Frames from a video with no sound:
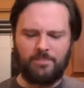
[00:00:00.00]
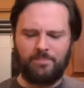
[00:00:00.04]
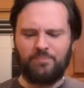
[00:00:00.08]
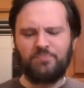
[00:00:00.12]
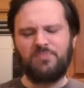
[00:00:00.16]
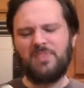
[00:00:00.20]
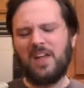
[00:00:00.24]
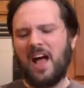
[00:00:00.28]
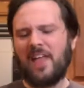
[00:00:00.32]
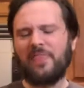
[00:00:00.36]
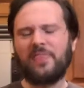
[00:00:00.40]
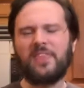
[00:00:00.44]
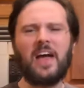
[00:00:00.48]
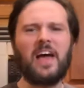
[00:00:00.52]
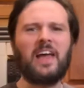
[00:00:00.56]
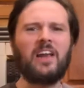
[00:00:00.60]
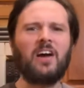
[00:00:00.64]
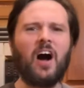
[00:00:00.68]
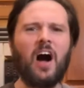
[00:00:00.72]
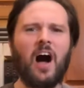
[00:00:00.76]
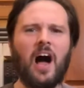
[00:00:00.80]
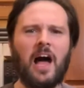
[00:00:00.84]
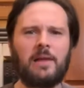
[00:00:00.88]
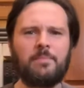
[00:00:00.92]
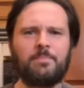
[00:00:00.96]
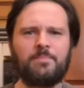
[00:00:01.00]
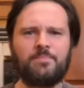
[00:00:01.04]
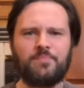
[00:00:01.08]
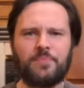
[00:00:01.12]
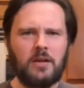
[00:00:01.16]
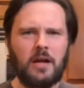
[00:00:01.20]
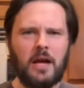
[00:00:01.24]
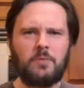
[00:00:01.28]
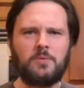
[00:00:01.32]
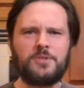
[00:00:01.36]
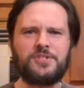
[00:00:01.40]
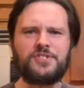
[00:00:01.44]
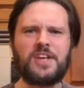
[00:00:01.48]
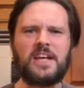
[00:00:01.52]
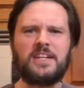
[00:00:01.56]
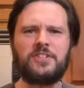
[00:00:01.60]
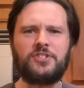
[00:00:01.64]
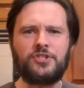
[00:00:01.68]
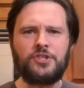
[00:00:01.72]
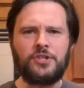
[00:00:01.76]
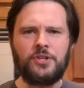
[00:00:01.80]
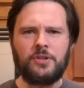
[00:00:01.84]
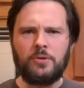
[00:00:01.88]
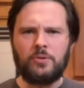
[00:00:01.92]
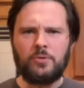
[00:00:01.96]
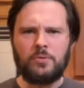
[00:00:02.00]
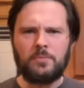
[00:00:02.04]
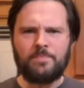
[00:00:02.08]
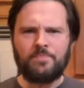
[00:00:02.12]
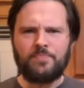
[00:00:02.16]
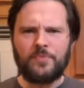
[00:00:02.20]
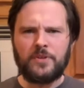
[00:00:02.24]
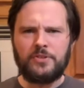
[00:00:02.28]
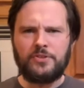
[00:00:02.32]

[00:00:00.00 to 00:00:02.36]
Not that hot. I would say two,